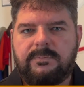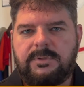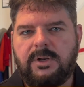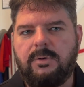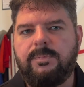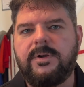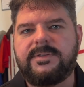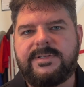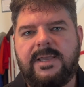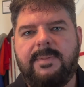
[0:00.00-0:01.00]
you know, put
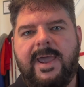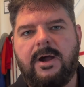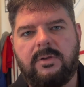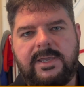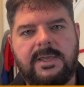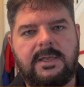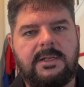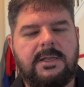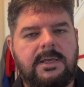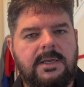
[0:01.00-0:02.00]
Sam Howell in.